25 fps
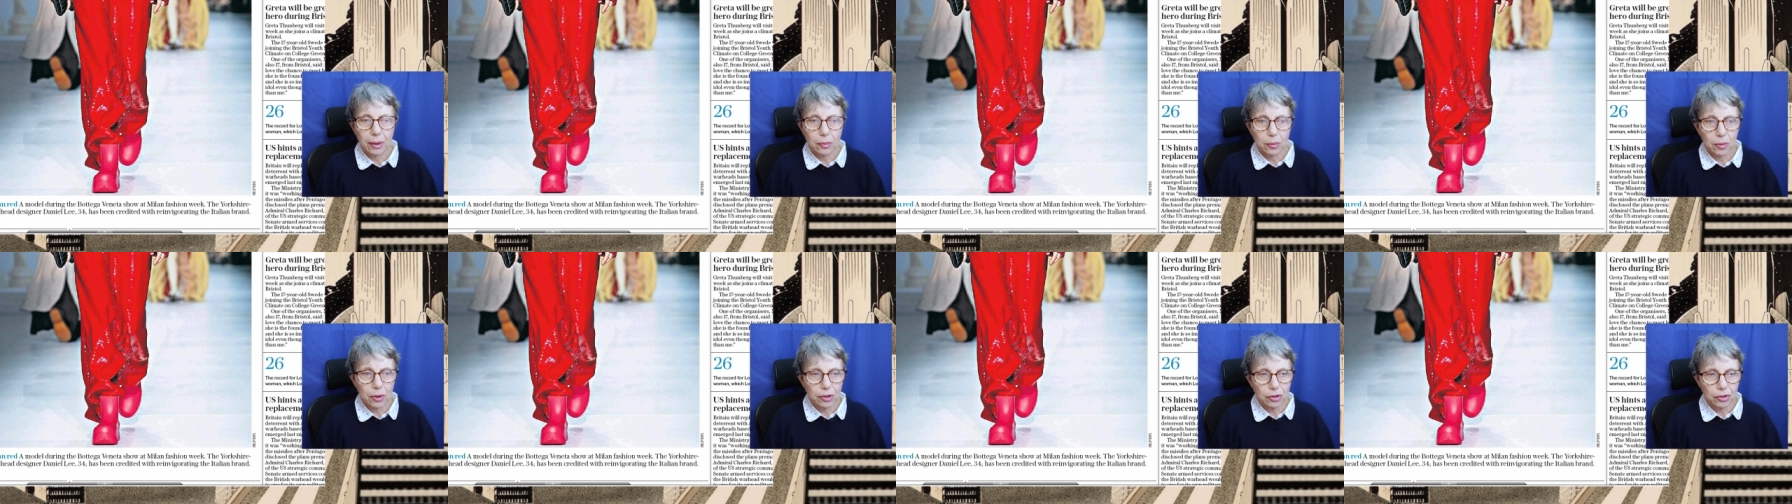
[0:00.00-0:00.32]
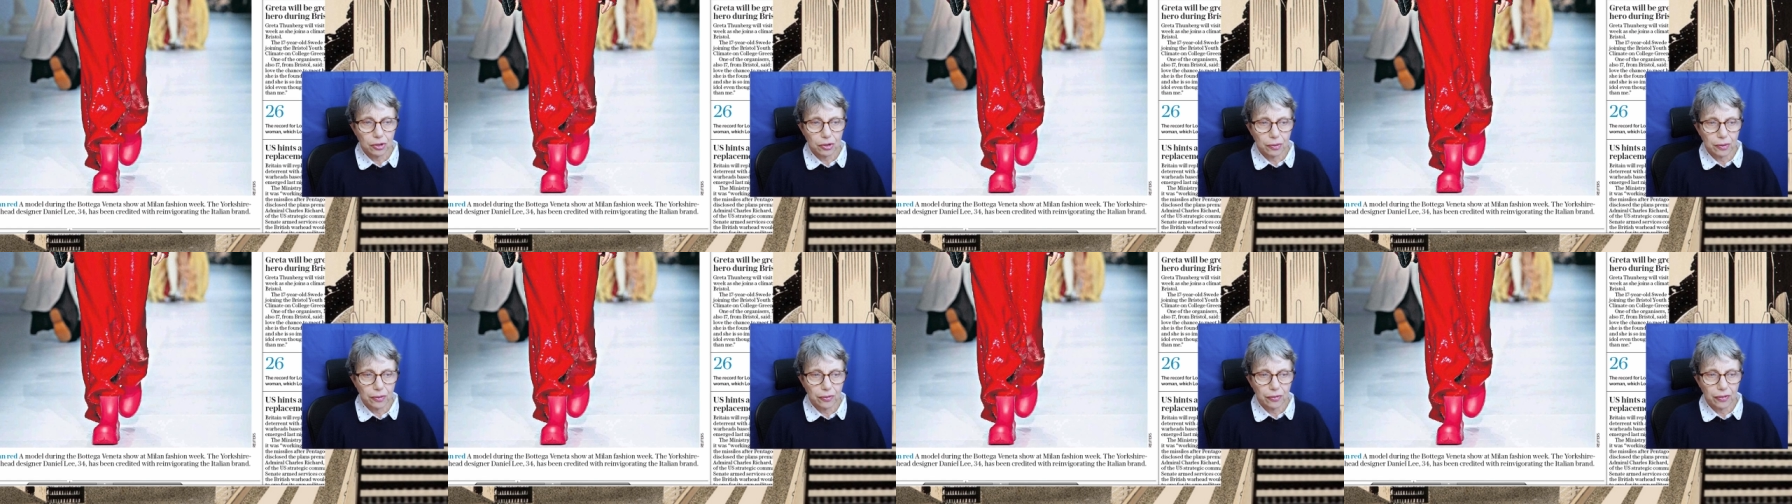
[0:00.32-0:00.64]
I
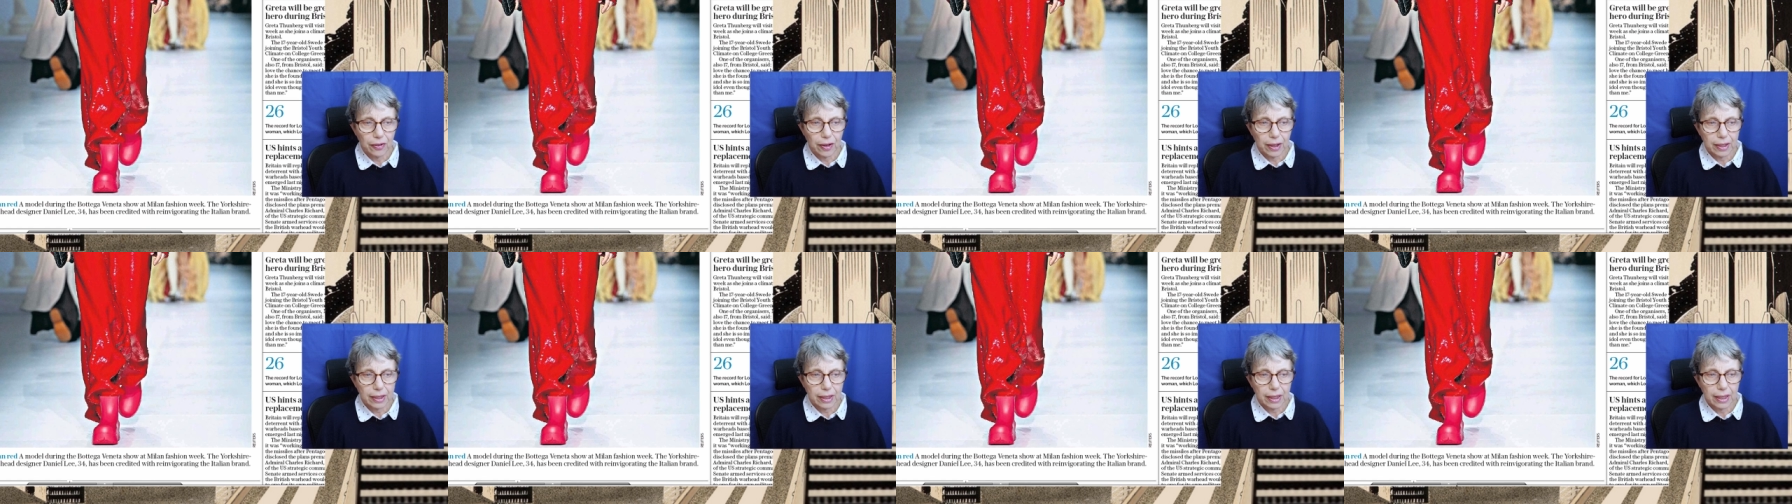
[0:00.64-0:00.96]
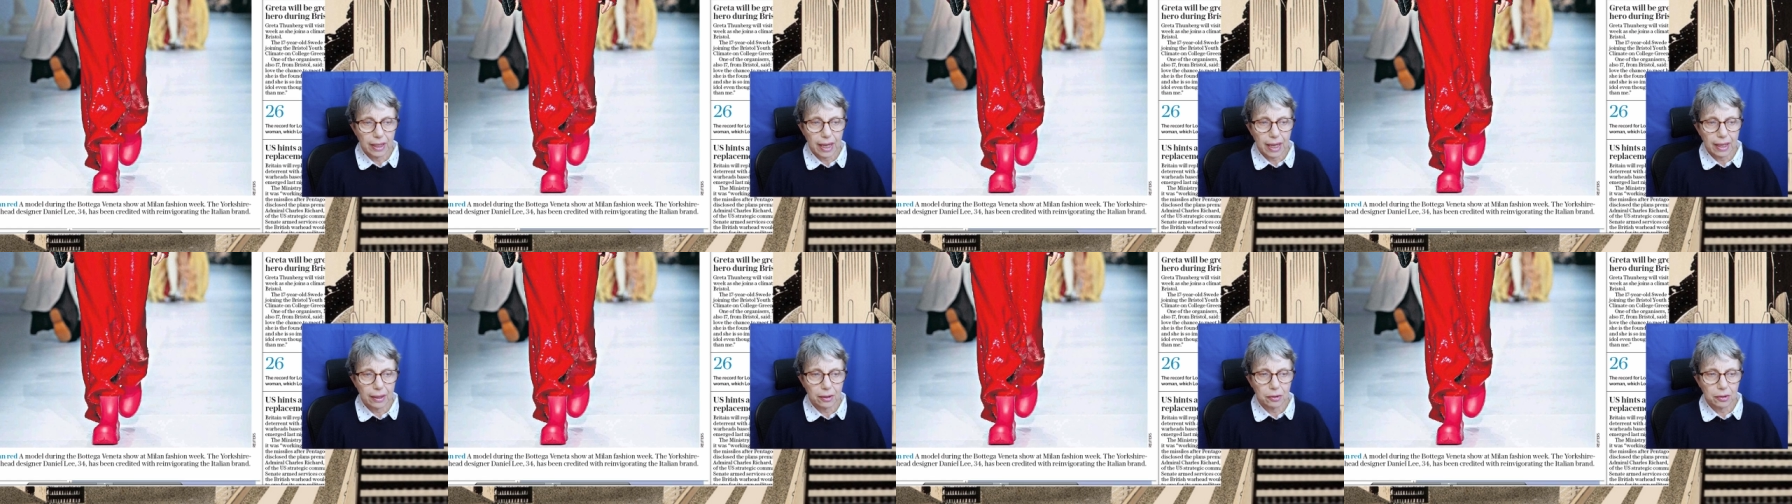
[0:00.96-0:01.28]
wonder if I
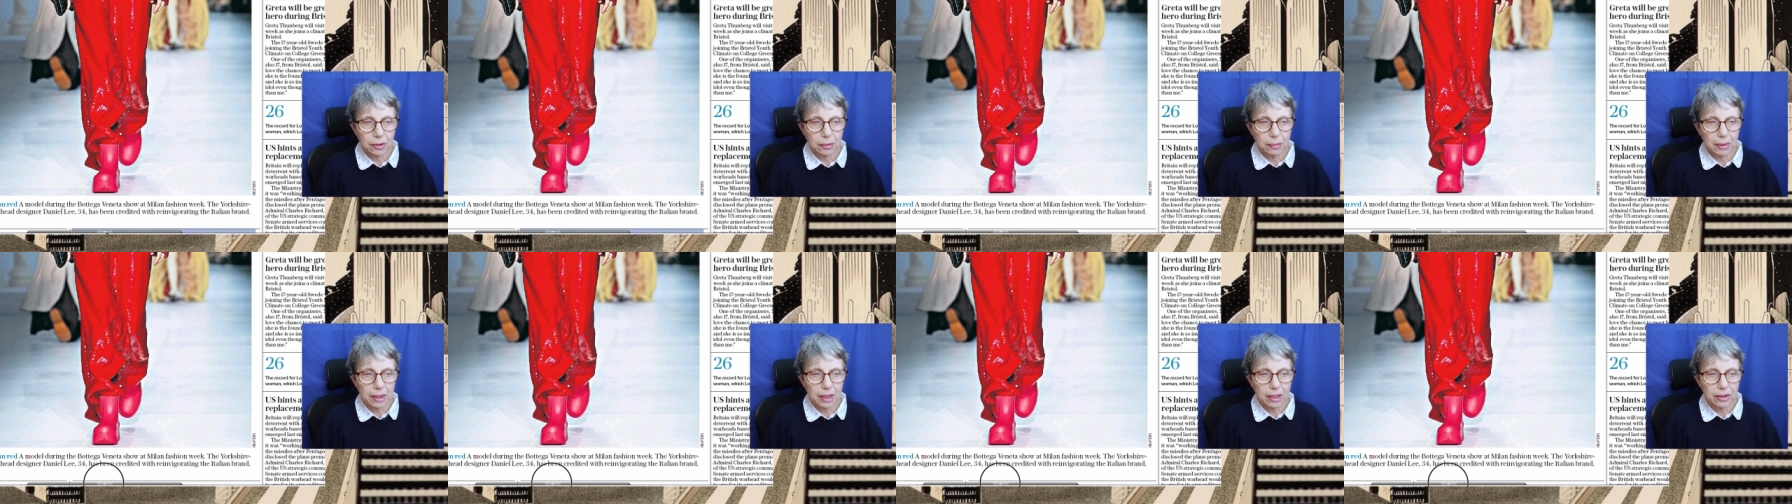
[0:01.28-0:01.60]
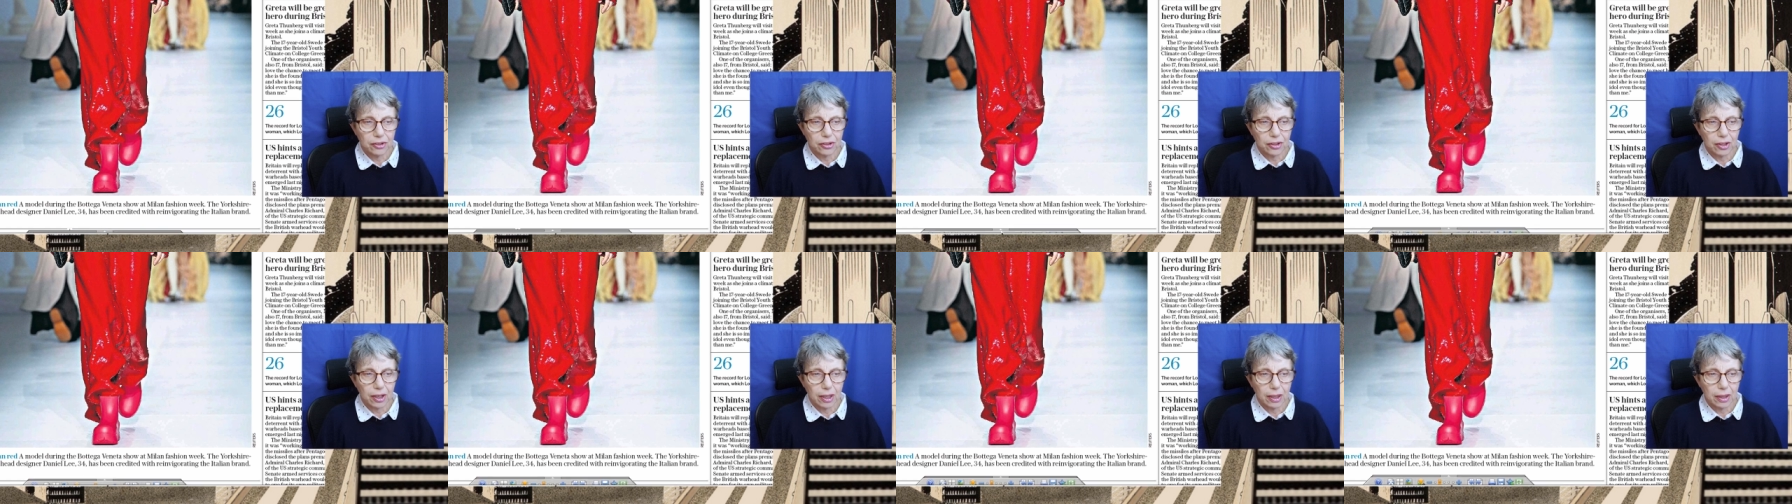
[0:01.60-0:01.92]
can hang on a
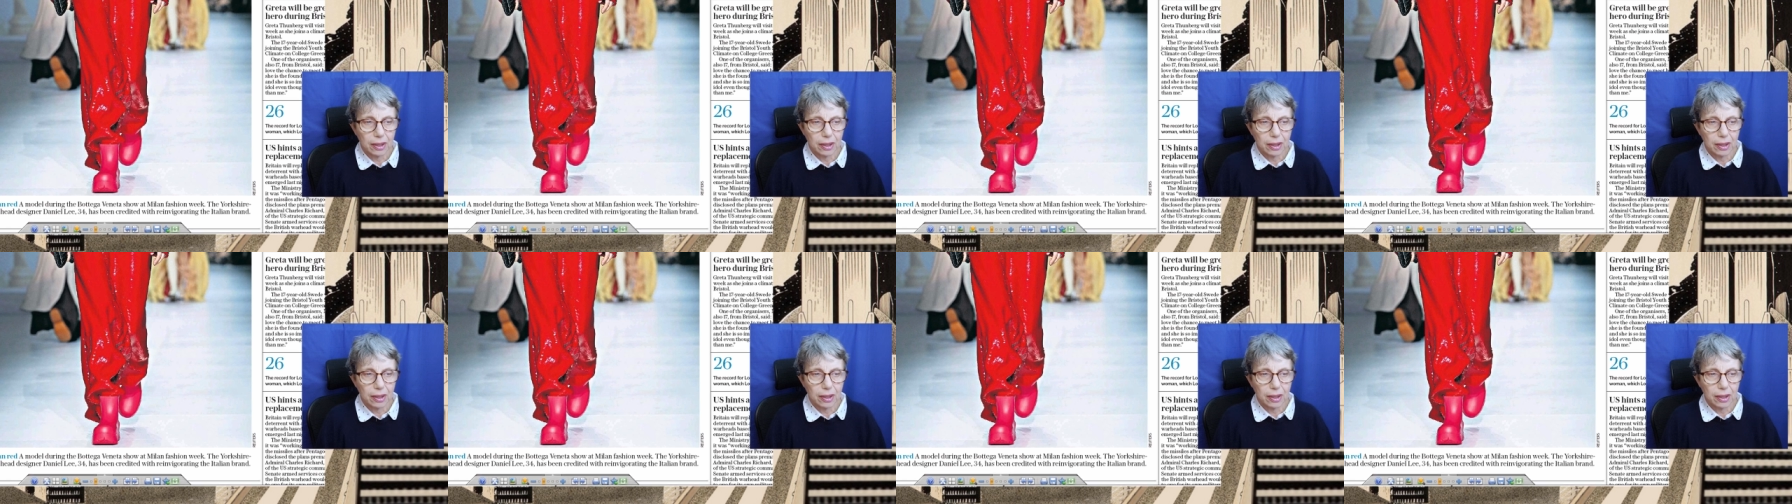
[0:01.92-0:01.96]
minute.